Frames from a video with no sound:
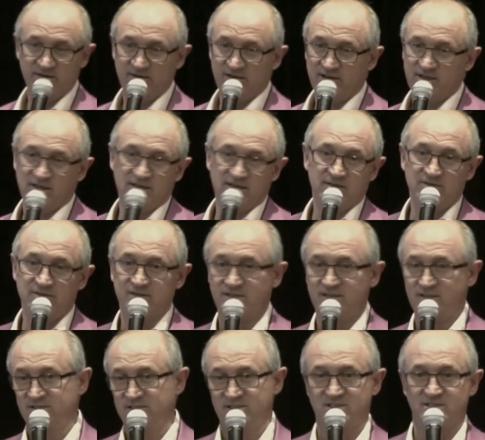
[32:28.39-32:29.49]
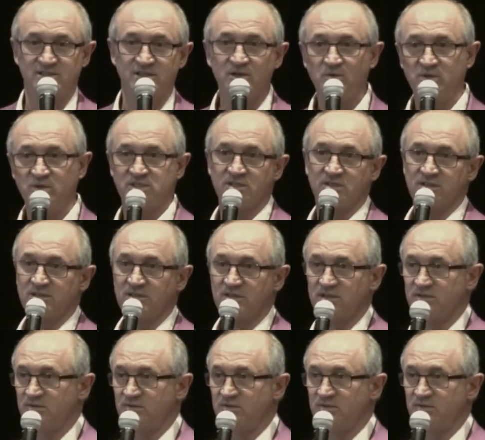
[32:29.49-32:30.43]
you just do what you can do.